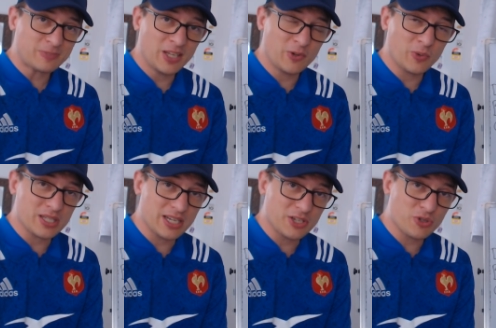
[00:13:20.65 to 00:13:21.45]
It
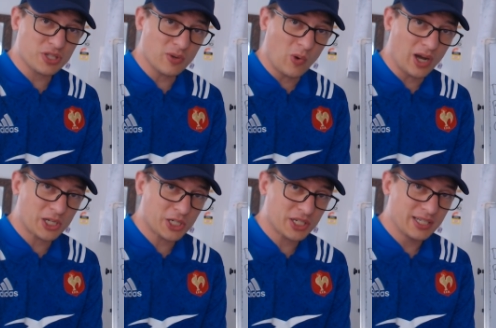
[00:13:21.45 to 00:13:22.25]
was an interesting
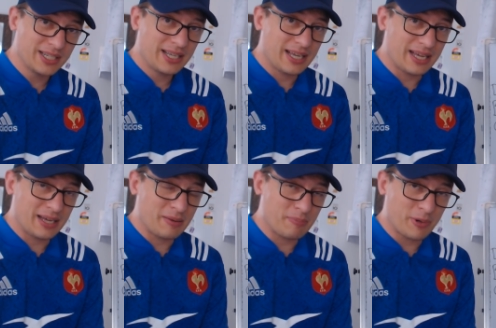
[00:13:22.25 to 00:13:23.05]
watch.
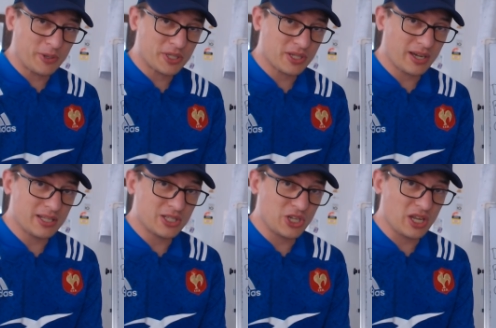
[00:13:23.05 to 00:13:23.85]
Both
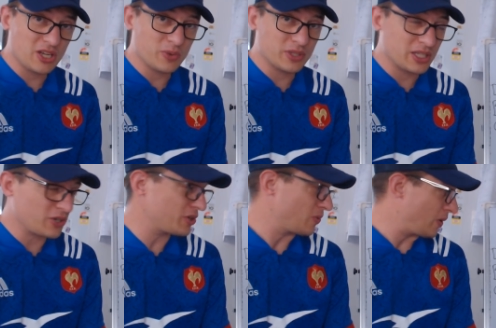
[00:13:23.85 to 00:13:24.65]
sides genuinely could have